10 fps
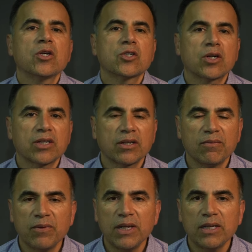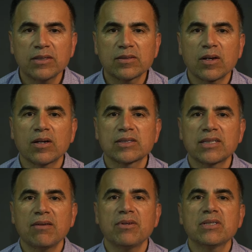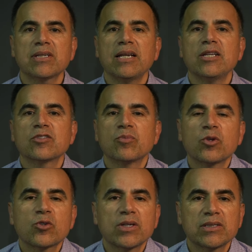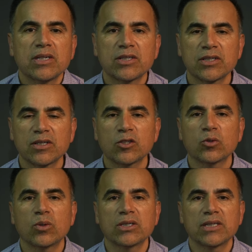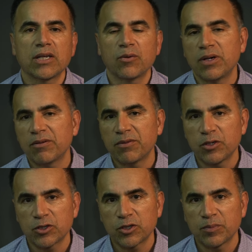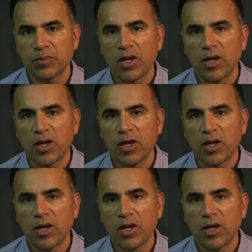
charging convenience, cost savings, and a smooth transition towards a greener future.